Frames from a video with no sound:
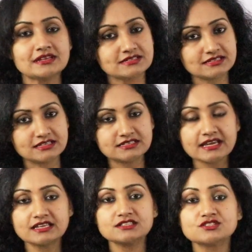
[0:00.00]
in a
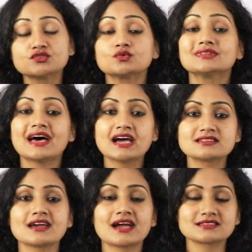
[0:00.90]
sentence, so
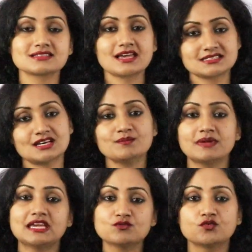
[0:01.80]
that acts as a
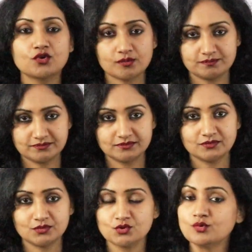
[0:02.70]
main verb,
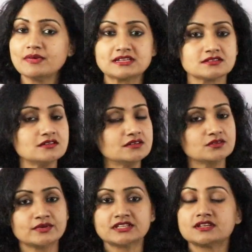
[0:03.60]
no matter
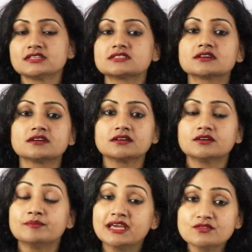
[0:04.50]
whether it's a
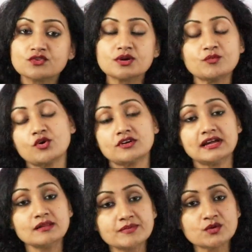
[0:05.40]
main verb or a
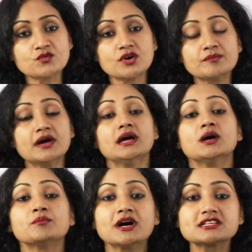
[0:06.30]
helping verb.
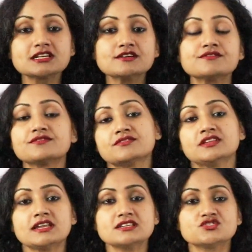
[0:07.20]
But if
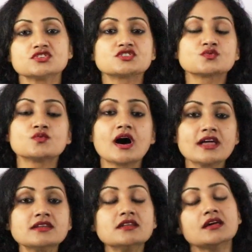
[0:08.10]
there is just
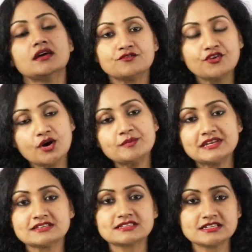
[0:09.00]
one verb
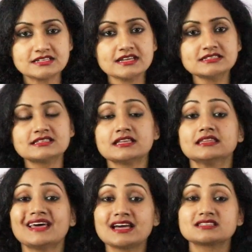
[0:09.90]
in a sentence, then
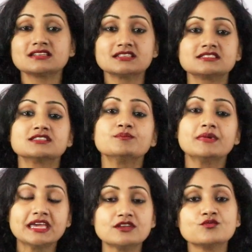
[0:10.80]
that is the
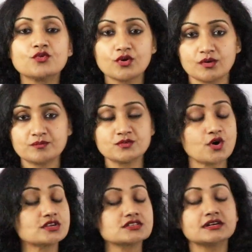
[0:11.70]
main verb,
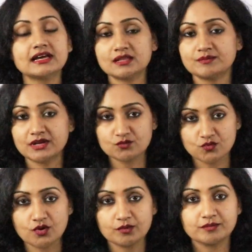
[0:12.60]
not a helping
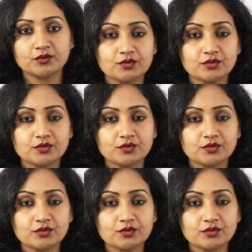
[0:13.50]
verb.